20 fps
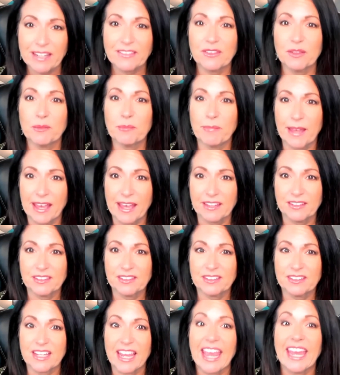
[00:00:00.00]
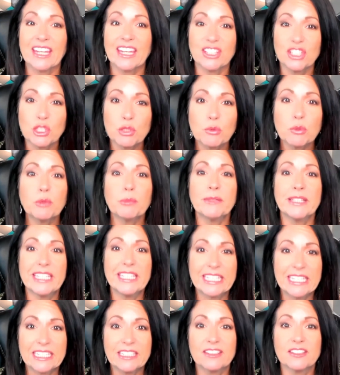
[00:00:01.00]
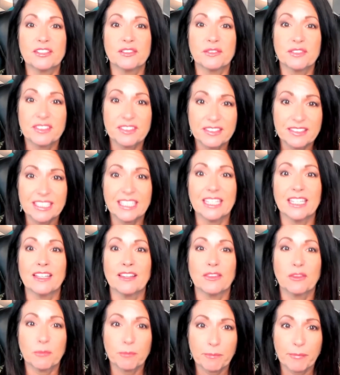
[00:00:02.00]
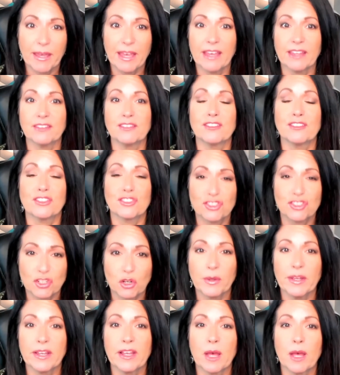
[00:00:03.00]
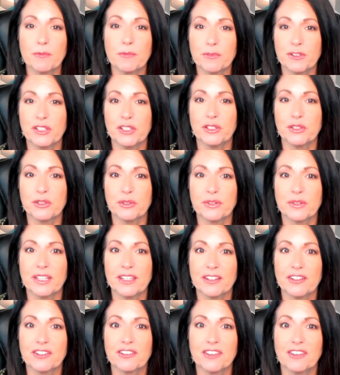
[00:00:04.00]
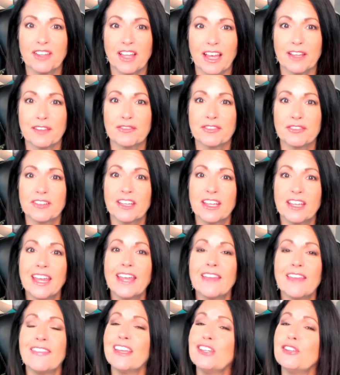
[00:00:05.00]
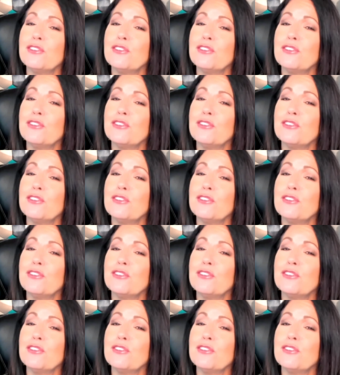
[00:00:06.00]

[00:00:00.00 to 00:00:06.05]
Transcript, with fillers: the best, and you will begin to see the best showing up for you in your life. Thank you